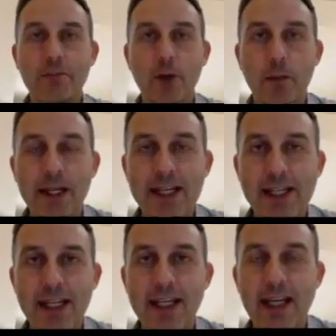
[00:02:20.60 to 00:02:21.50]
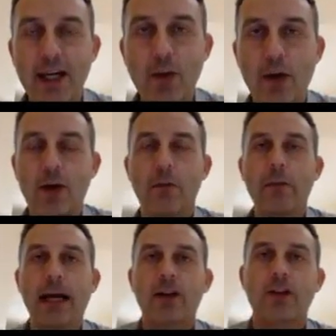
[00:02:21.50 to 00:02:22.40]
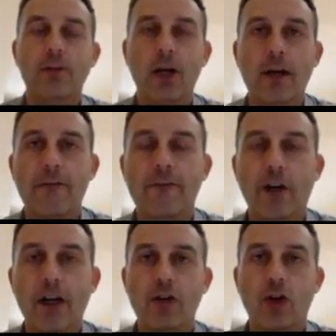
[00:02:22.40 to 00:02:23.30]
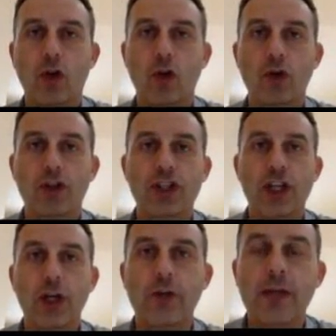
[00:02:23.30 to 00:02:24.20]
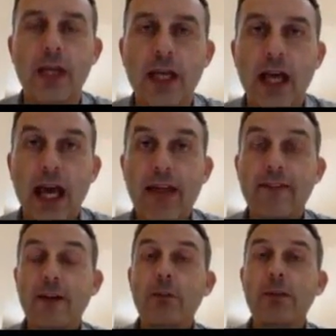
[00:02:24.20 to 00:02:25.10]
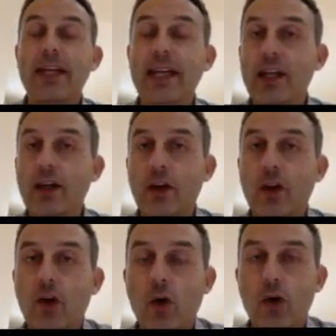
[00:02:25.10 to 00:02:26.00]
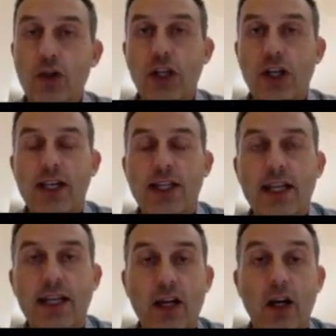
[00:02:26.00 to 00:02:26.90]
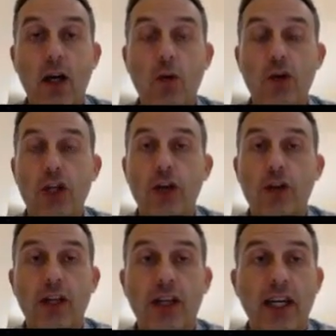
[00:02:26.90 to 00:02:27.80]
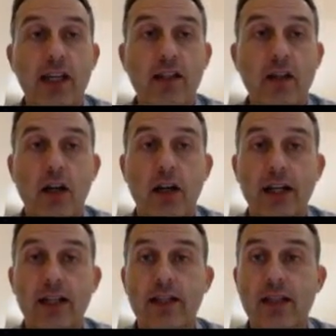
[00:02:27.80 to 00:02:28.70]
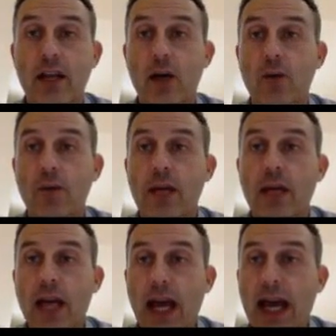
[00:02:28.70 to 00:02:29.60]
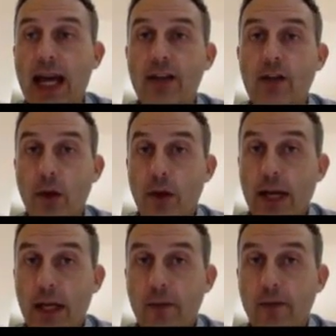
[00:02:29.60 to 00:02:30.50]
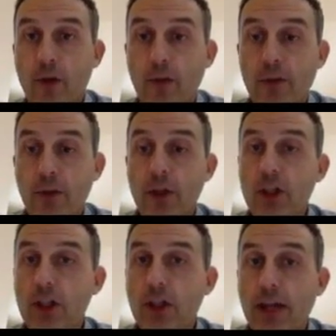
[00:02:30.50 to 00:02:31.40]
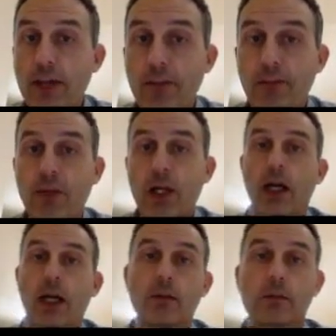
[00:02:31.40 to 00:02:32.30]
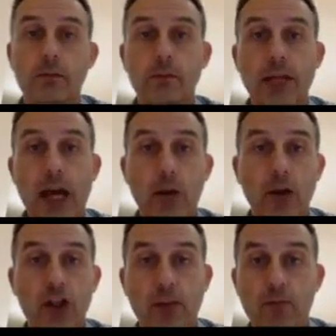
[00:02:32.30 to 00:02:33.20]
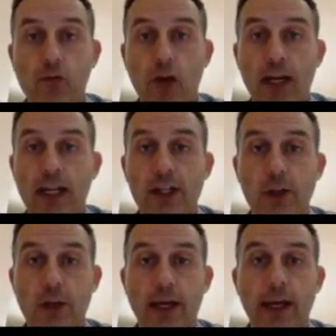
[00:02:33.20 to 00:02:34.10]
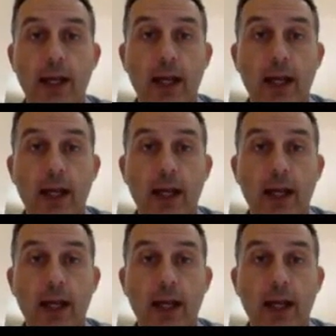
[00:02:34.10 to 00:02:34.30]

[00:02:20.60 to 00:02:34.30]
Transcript: Bobby D here. Welcome back to my Fiverr course. So at the very beginning of the course, I said that I will show you the gigs that I sell and where I get them from. So we're going to do that now. We're going to jump right into it.